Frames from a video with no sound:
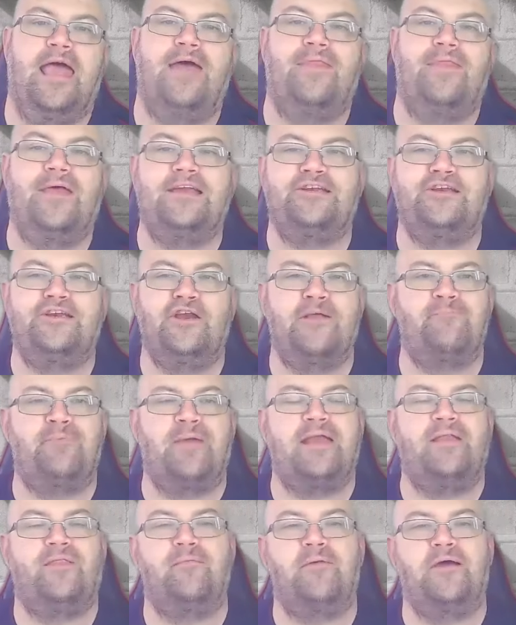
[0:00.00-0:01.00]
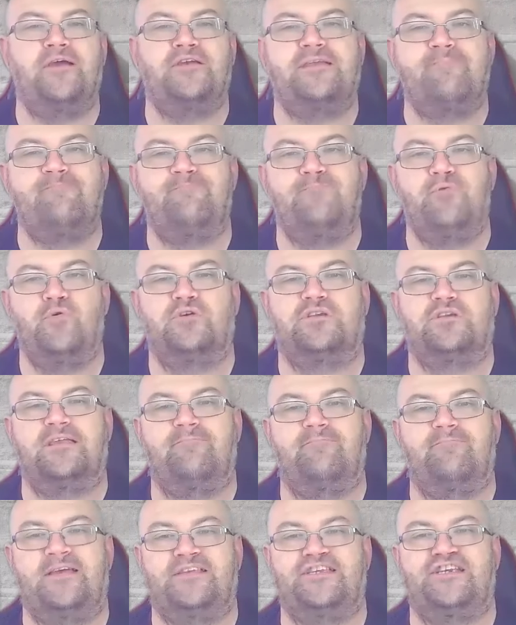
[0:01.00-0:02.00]
And that should have been the most
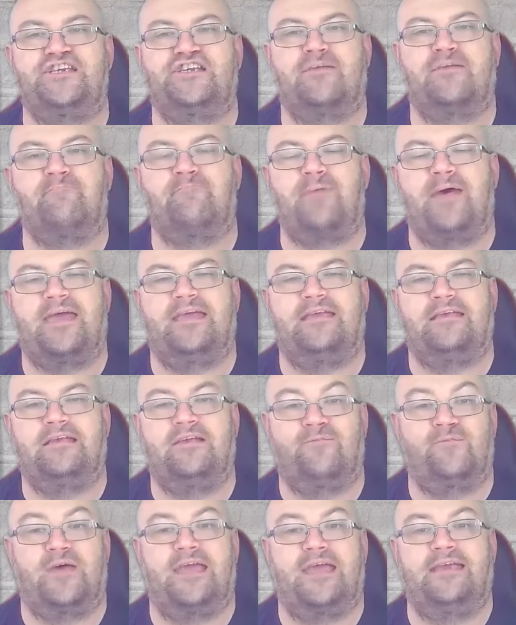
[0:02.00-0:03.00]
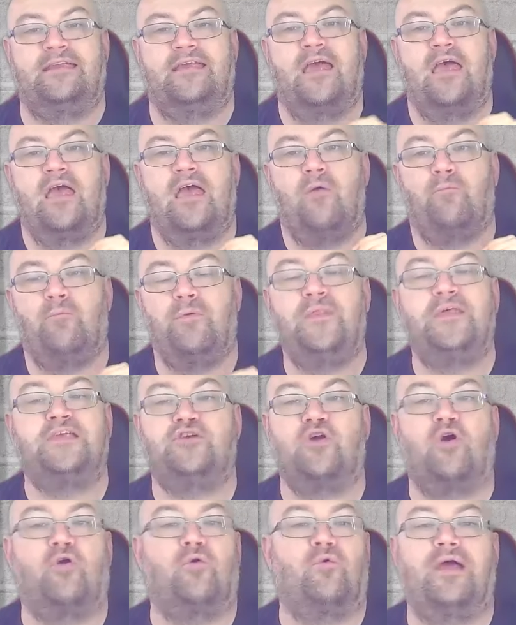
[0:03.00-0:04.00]
important message conveyed when this
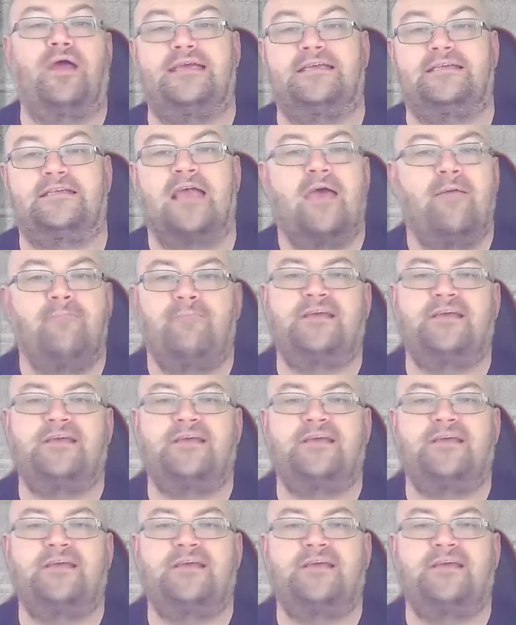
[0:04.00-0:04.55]
got raised,